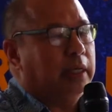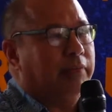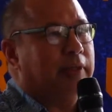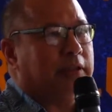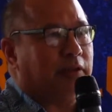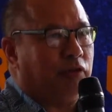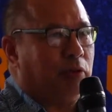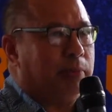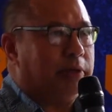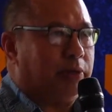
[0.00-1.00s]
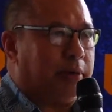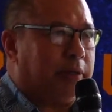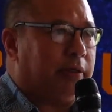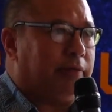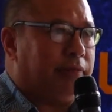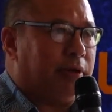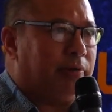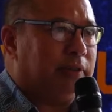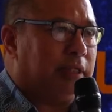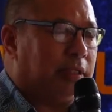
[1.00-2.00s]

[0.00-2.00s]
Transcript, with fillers: Even as a former director of veterans,